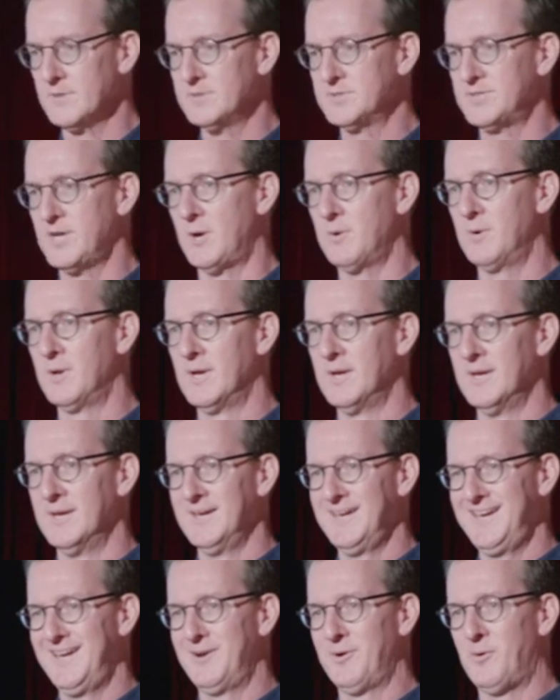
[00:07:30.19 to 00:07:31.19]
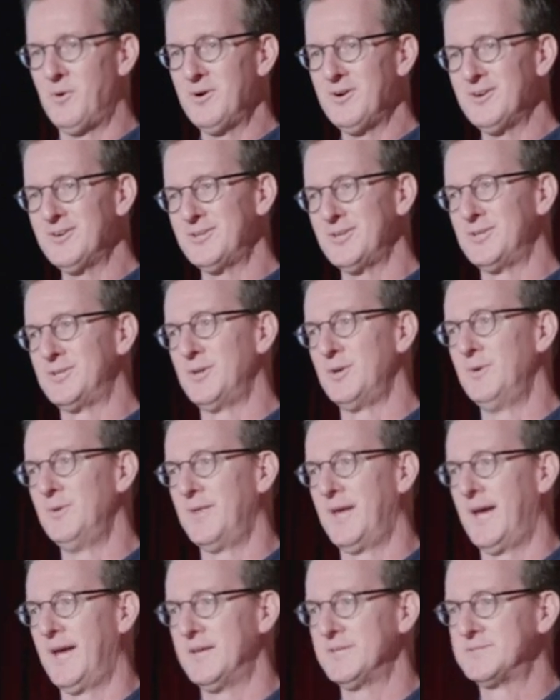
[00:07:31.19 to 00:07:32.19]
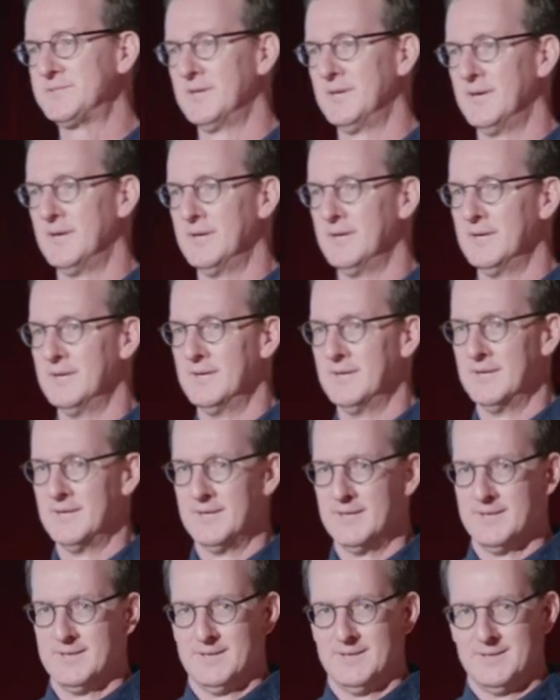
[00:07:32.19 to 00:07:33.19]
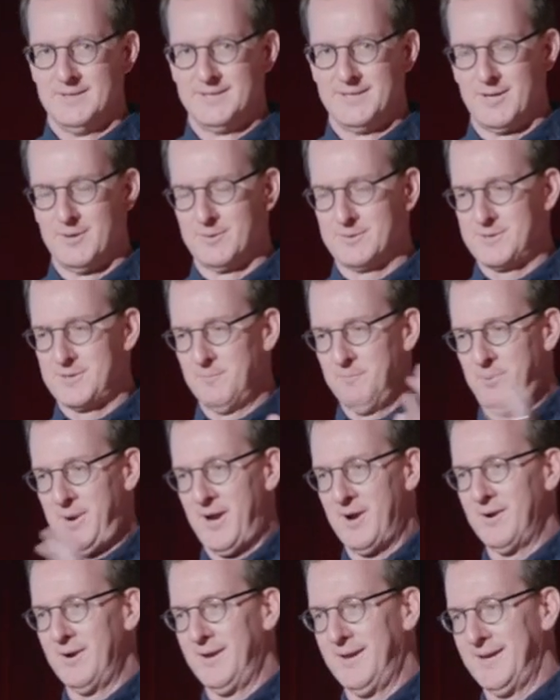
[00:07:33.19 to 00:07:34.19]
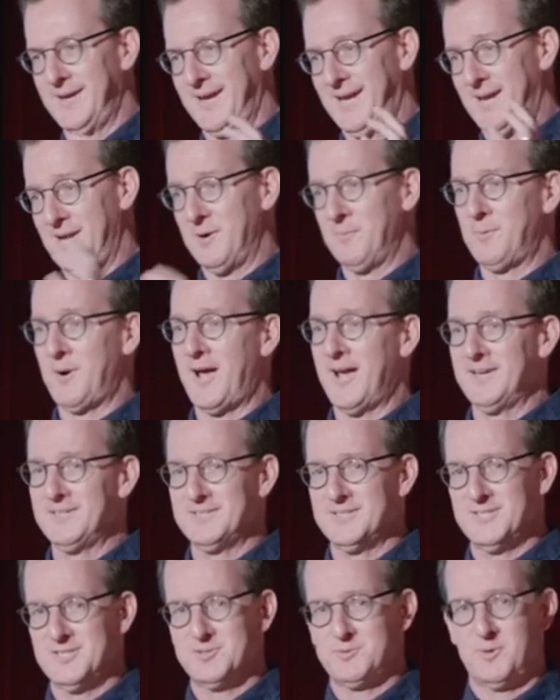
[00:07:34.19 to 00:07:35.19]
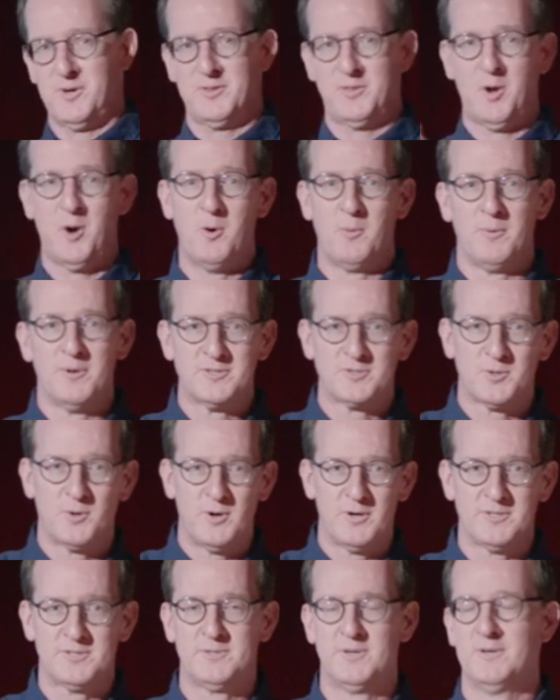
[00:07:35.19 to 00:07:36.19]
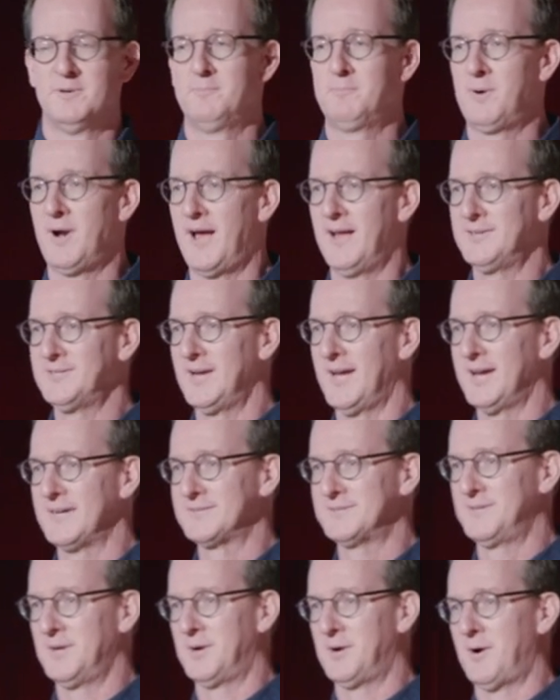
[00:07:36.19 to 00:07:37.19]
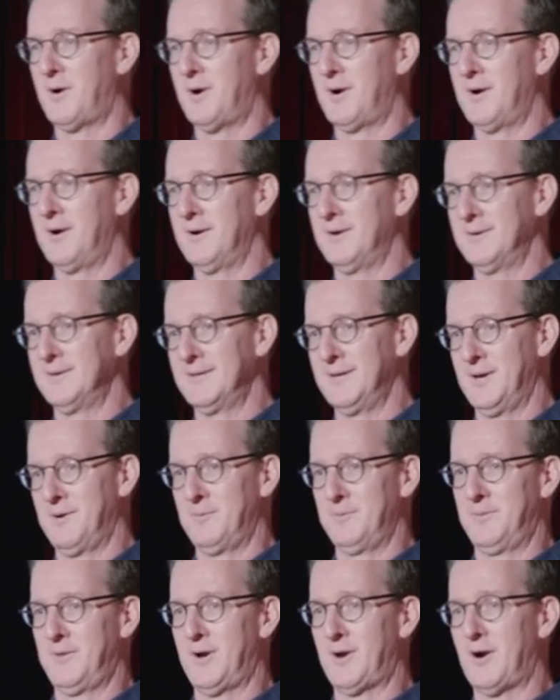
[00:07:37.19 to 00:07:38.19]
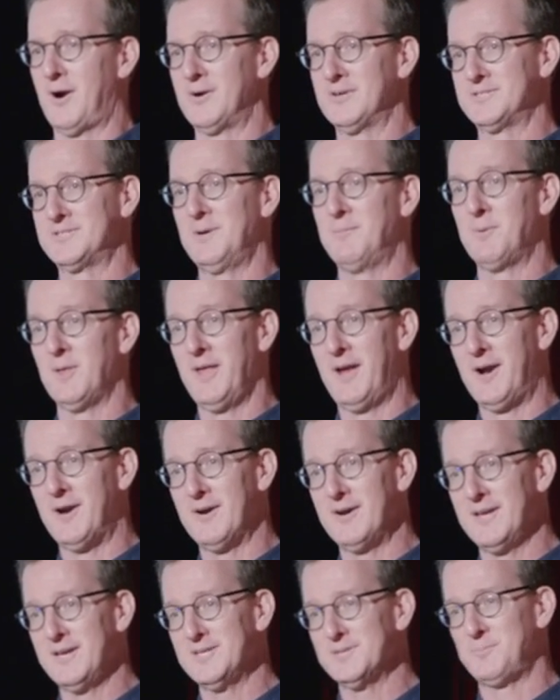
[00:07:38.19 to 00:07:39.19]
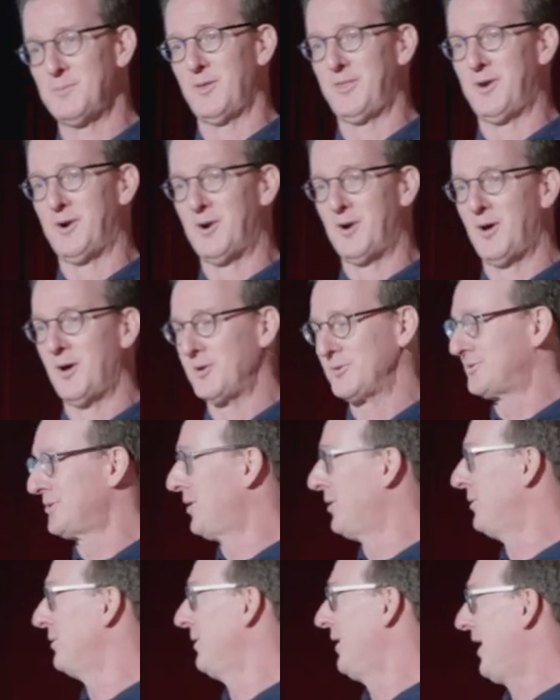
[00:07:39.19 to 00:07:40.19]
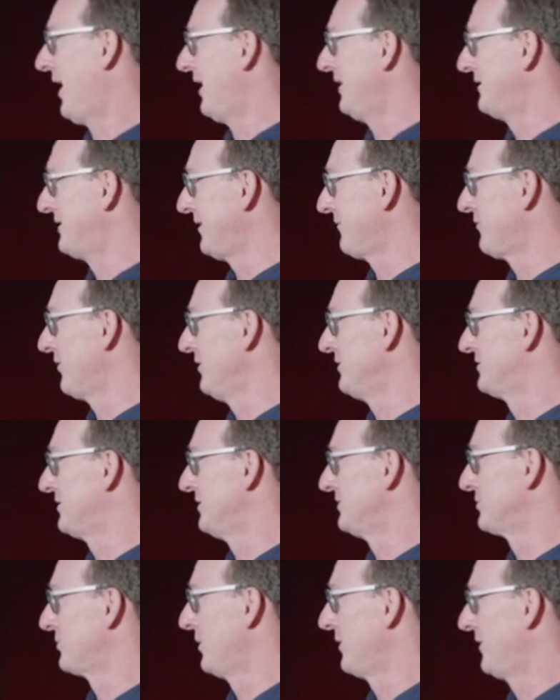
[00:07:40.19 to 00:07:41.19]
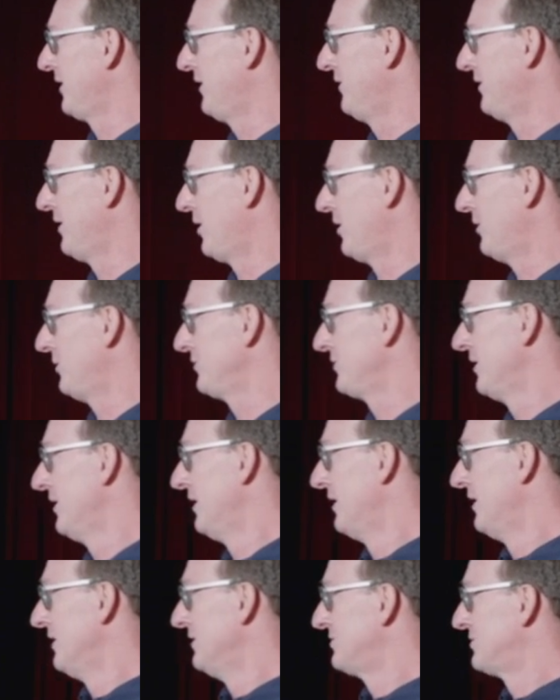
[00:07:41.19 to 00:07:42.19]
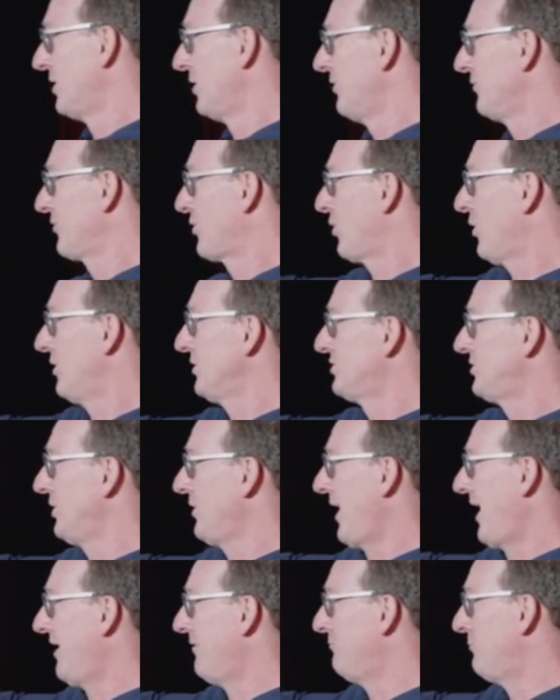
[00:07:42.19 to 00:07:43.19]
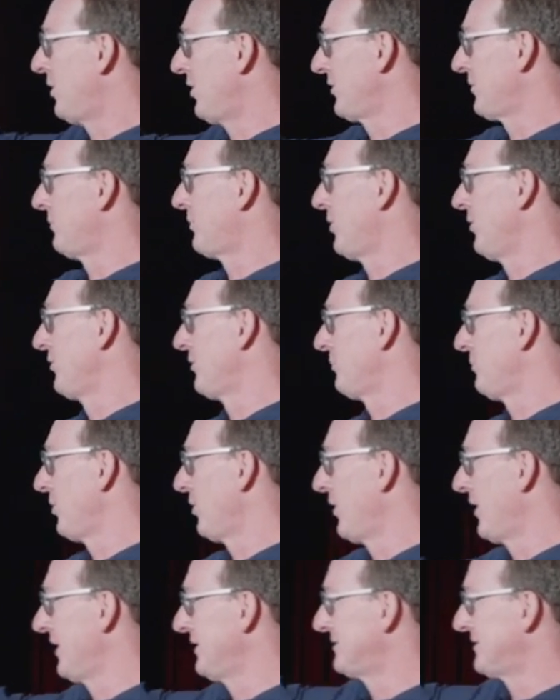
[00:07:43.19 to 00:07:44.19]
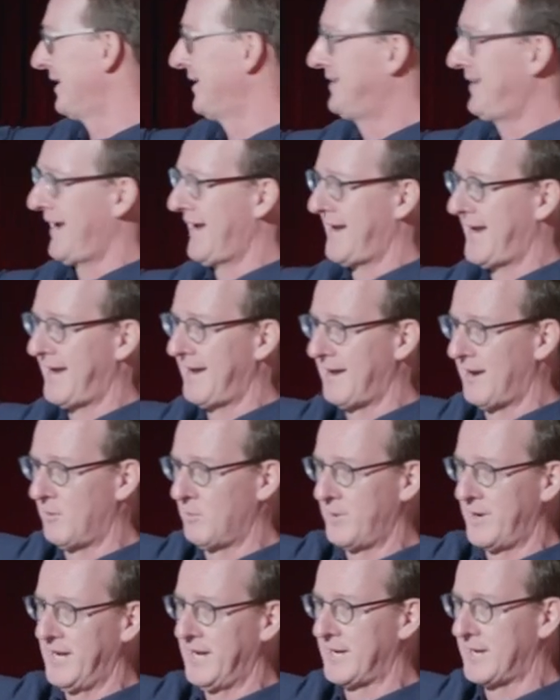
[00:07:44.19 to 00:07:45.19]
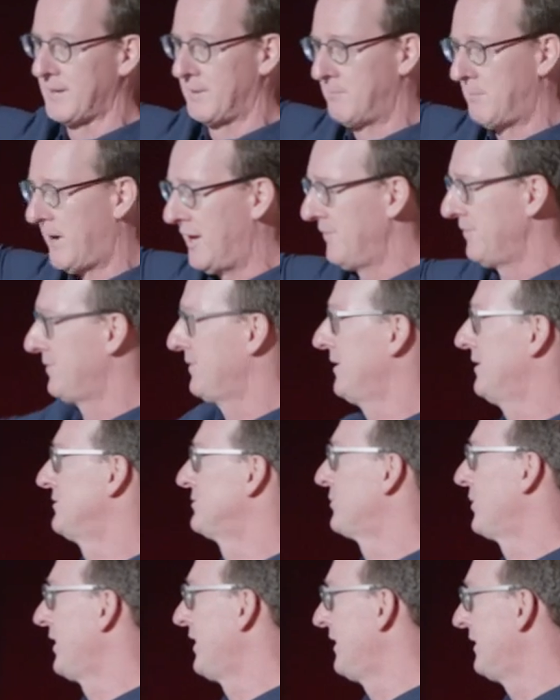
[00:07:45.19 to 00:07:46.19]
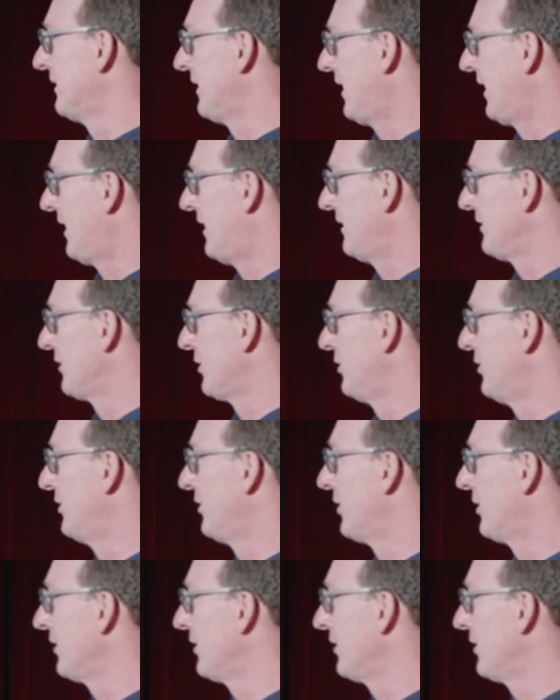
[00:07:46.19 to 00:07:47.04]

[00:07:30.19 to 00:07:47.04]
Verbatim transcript: So in order to do this, you know, comparing enterprises with open source projects, there are, you know, there are similarities, but there are also uh, differences within those. So of course you have multiple deploys a day, a week, a month, as we uh, learned